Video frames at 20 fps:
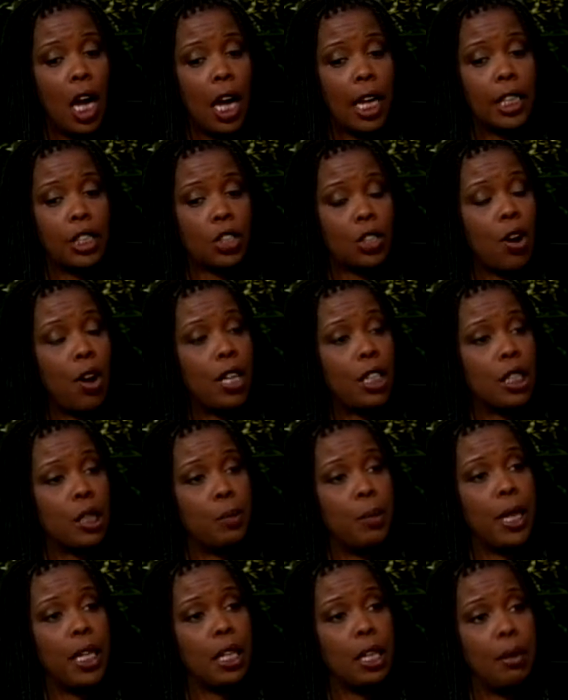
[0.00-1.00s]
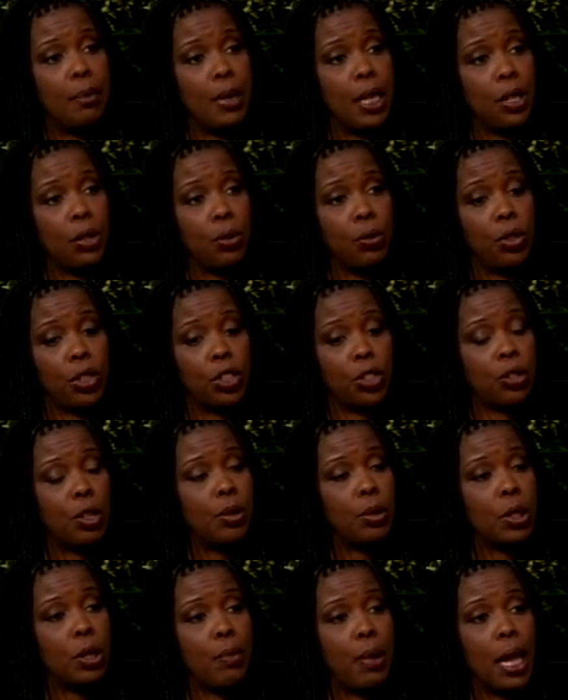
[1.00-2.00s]
he started speaking to me through the
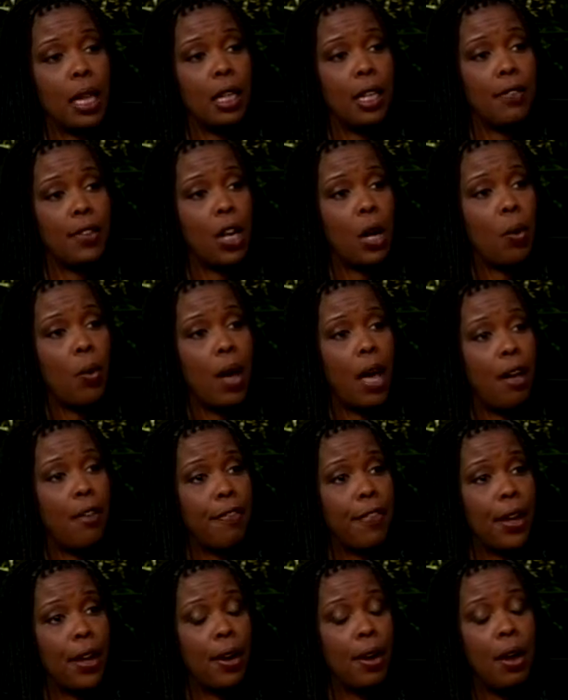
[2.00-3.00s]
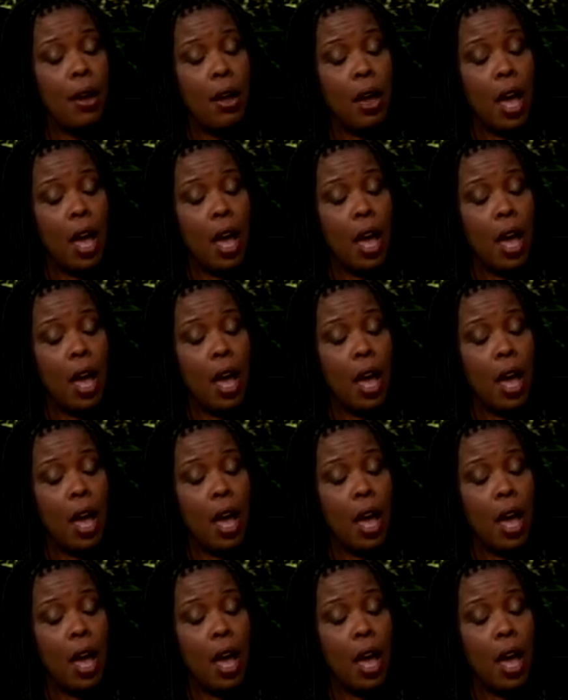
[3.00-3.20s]
scripture about living on welfare.